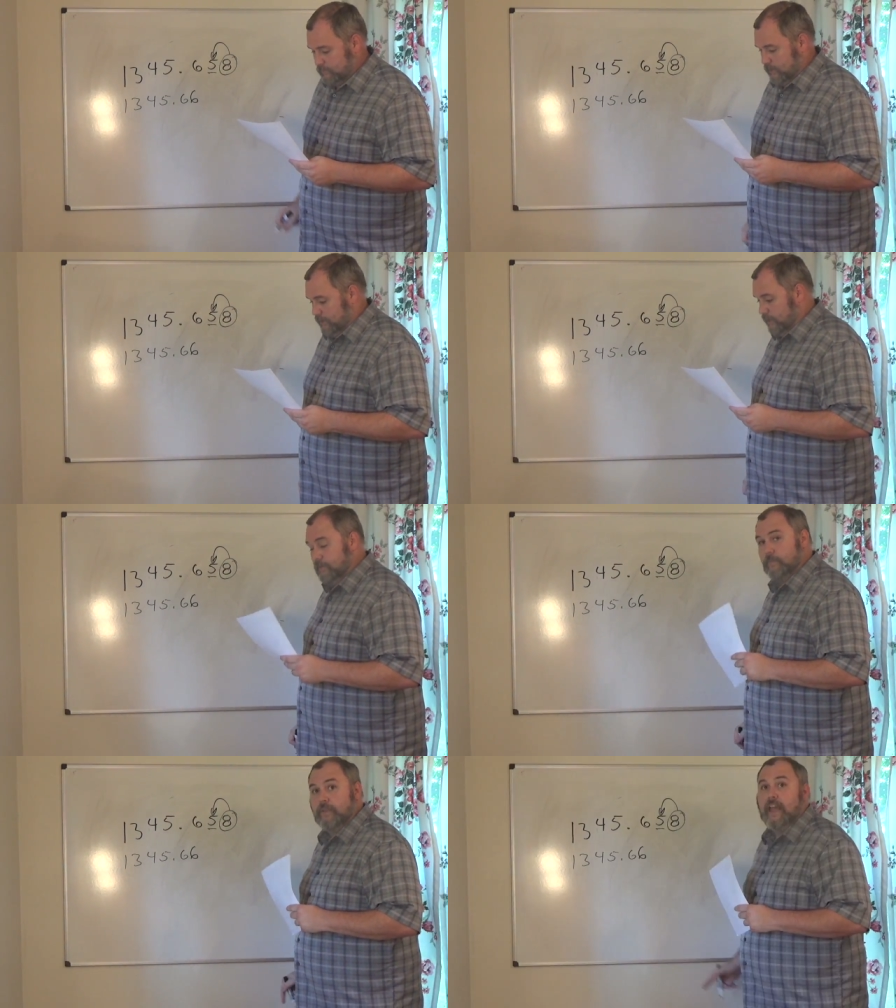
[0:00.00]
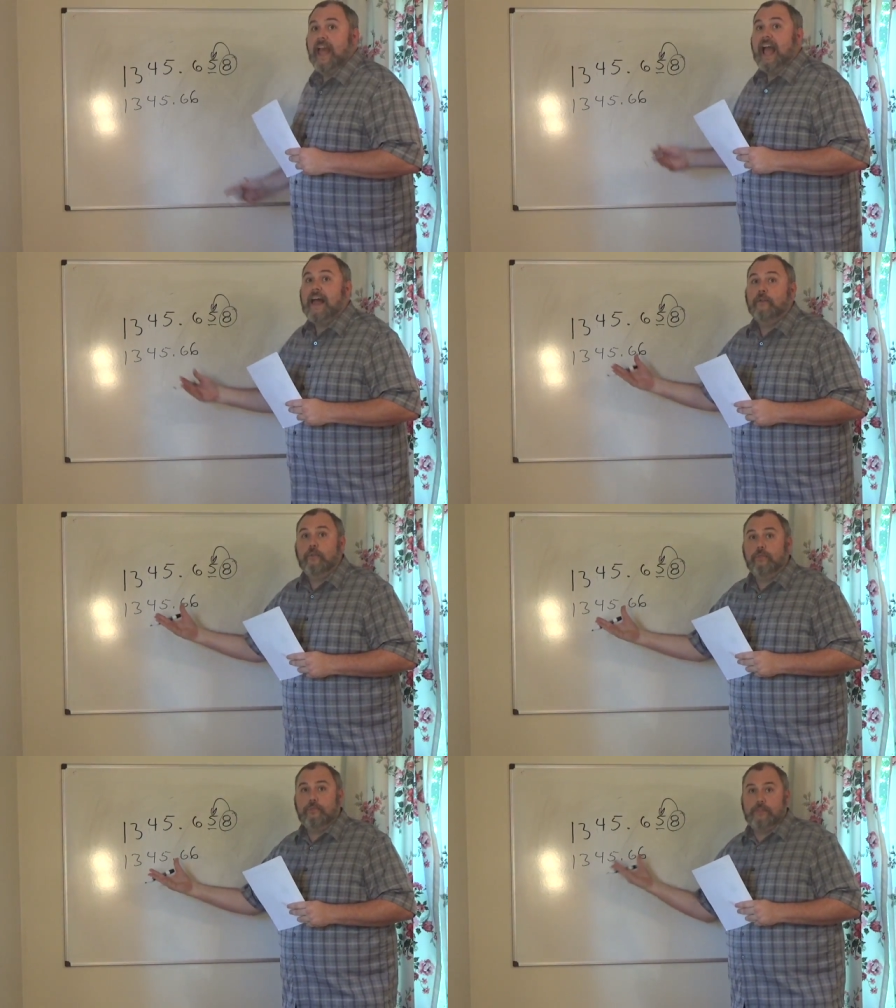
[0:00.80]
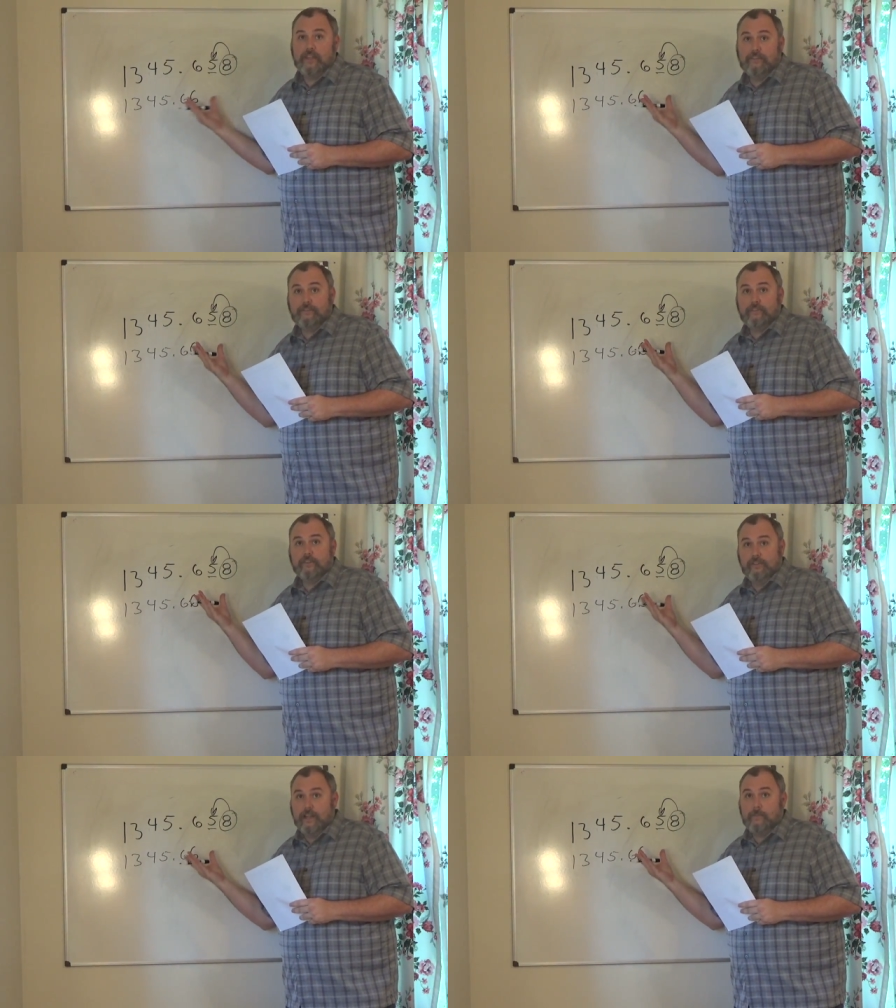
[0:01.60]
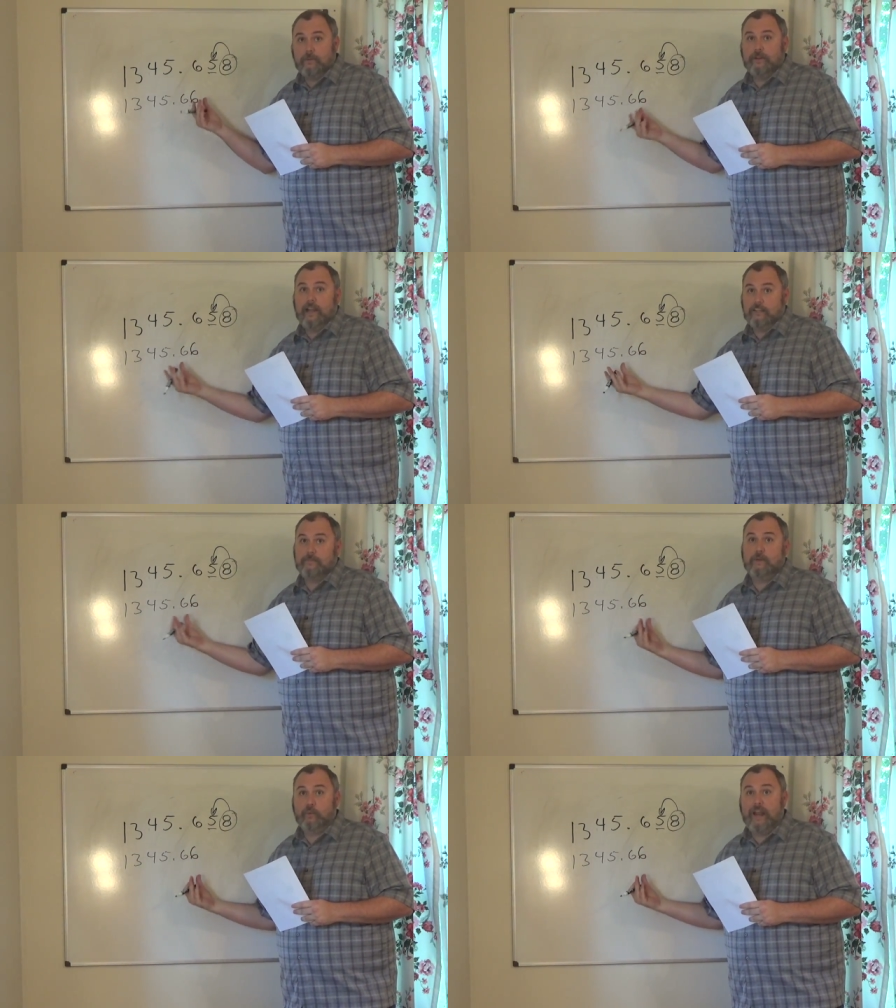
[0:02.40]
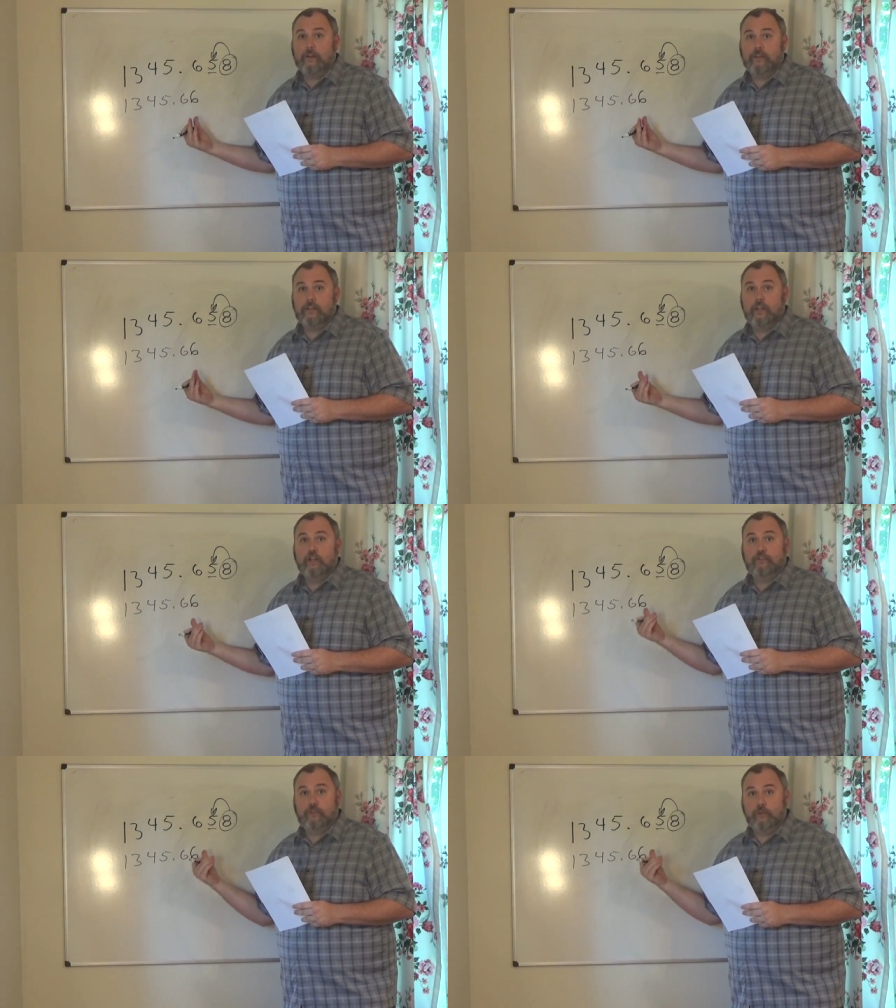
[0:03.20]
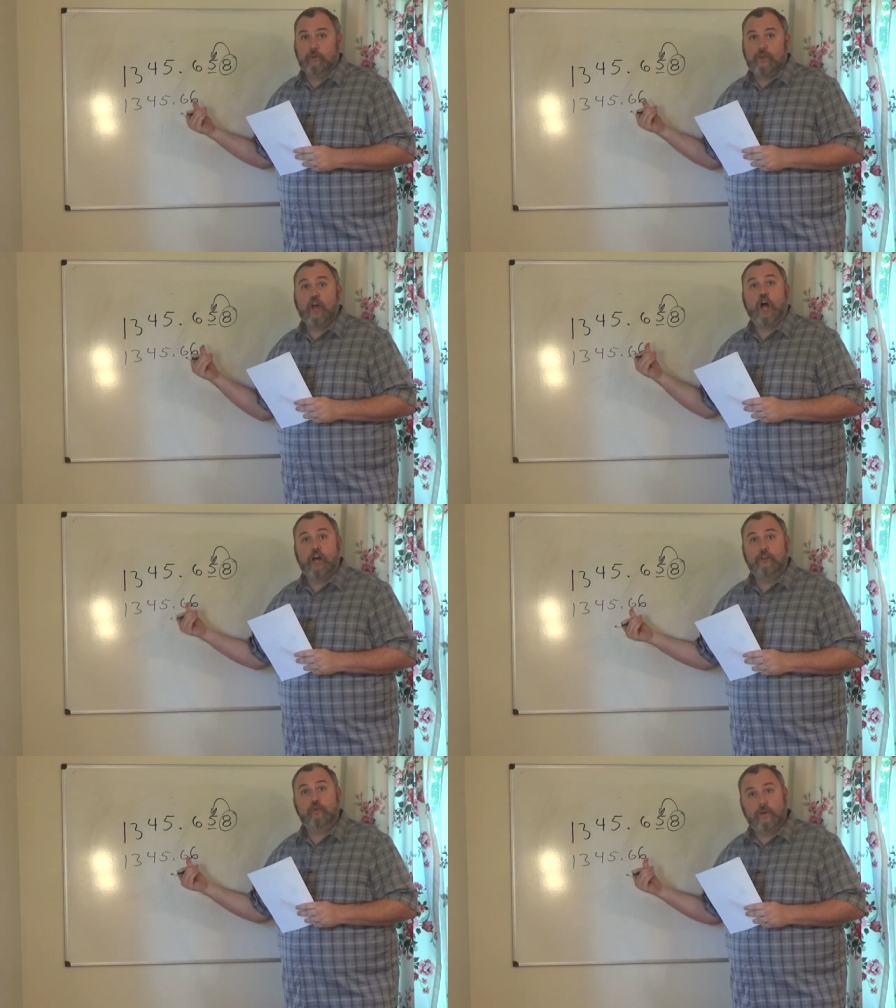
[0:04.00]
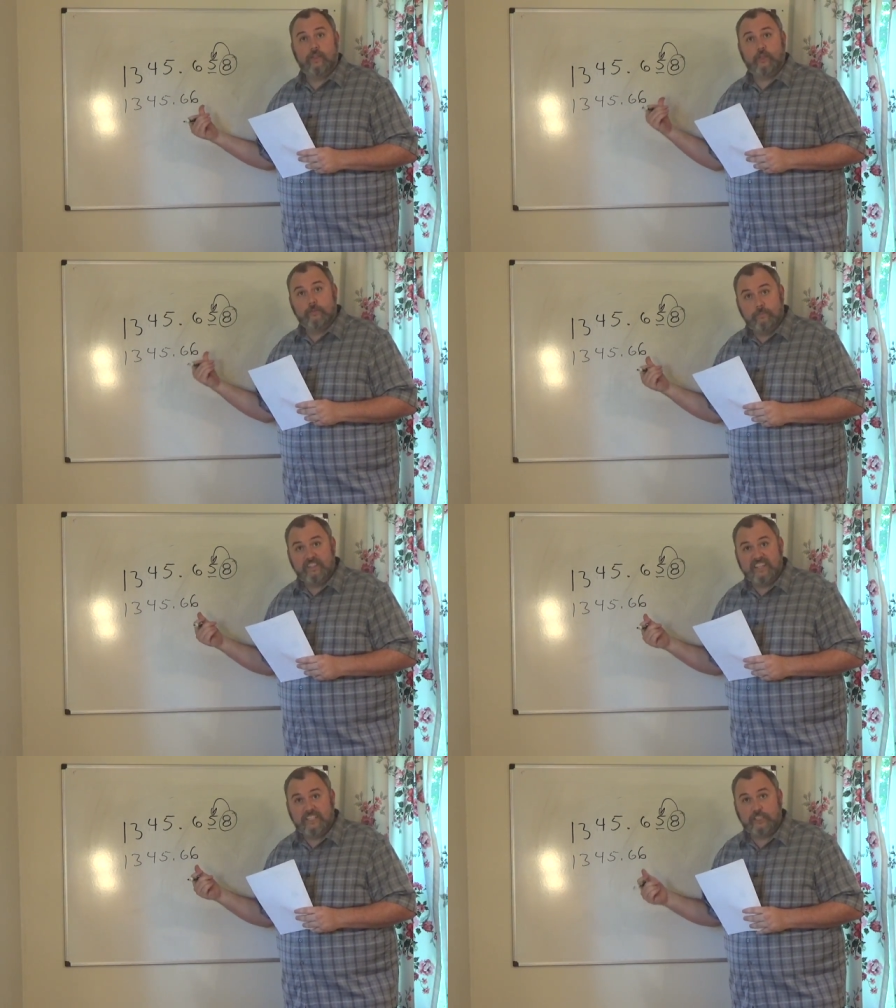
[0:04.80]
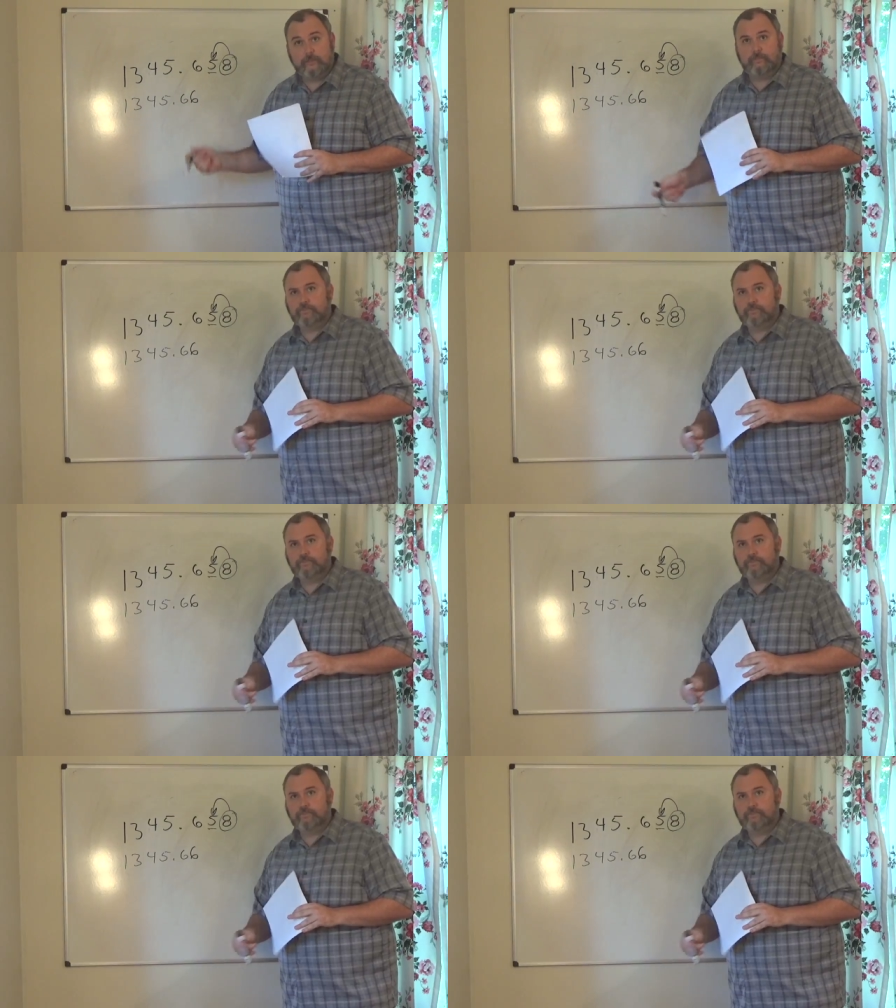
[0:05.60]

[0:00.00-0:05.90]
Alright? This number has been rounded to the hundredth position.